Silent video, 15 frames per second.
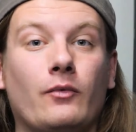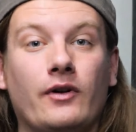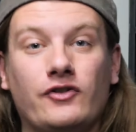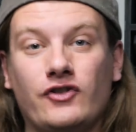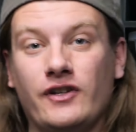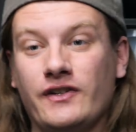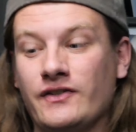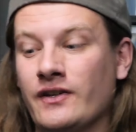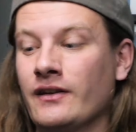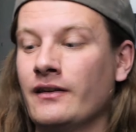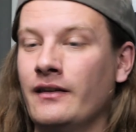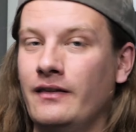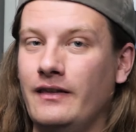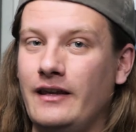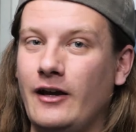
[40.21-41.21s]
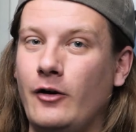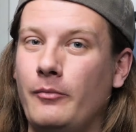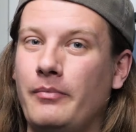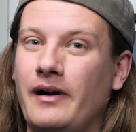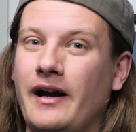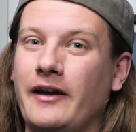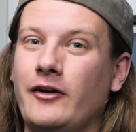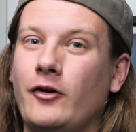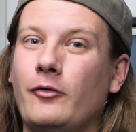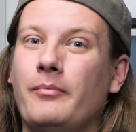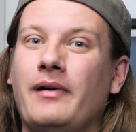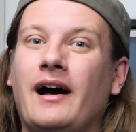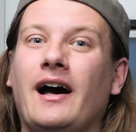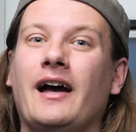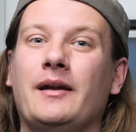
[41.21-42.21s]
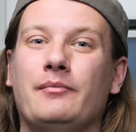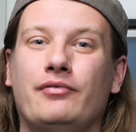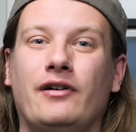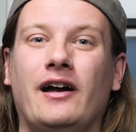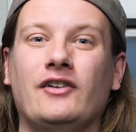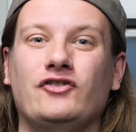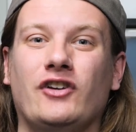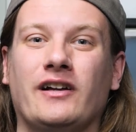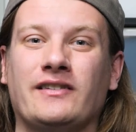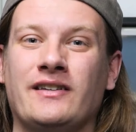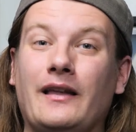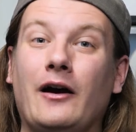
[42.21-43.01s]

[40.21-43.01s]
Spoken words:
which is the albino pied project.